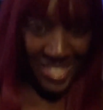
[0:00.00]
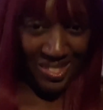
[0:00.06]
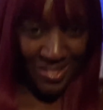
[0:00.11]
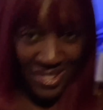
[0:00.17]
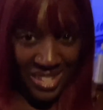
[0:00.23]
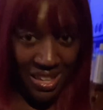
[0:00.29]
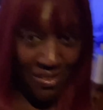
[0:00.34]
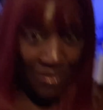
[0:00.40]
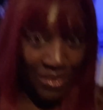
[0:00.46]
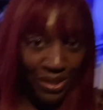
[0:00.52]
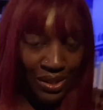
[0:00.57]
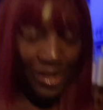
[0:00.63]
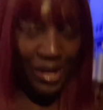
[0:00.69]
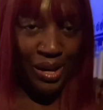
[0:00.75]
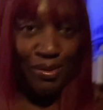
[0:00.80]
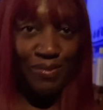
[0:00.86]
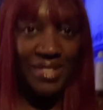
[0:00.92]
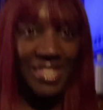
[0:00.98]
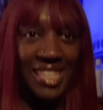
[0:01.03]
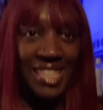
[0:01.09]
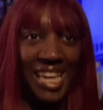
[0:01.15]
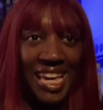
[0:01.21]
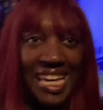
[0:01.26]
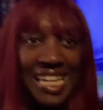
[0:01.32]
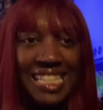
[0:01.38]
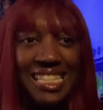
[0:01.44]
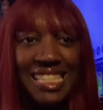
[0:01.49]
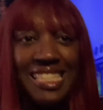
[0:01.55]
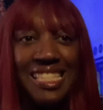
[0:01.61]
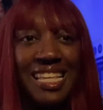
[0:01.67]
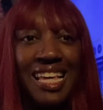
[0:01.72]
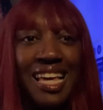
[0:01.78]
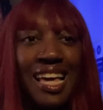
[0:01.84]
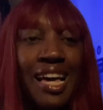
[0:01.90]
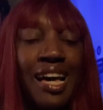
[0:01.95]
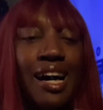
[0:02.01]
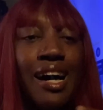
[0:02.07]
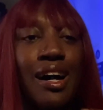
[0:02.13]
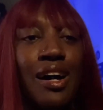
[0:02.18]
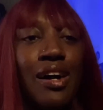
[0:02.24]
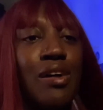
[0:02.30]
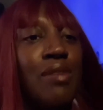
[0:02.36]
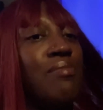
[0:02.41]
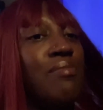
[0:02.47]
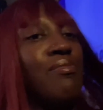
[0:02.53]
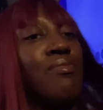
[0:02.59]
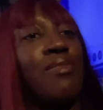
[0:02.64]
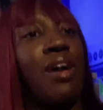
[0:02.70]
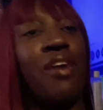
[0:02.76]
just wanted to give you a little updates.